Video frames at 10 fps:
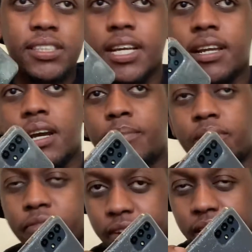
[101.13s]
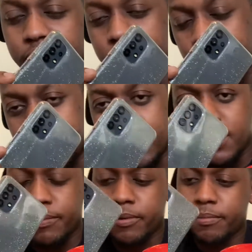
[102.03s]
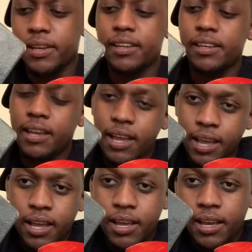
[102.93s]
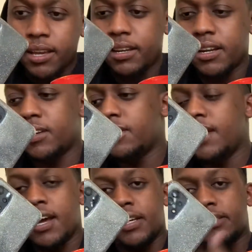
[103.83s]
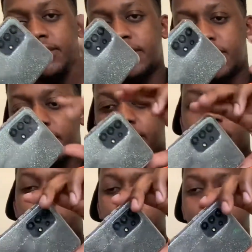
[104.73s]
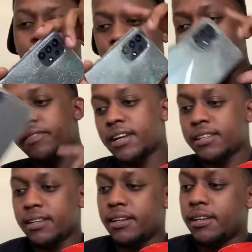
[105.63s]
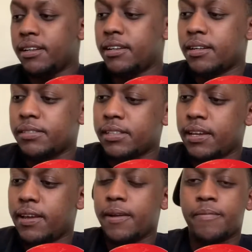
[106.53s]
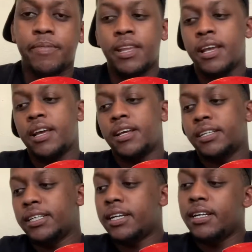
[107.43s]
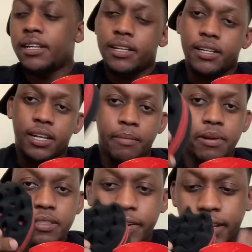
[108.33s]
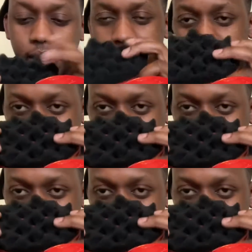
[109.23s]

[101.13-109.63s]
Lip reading: checking up on friends checking up on me. You know, just regular stuff like that, you know what I'm saying? Number three,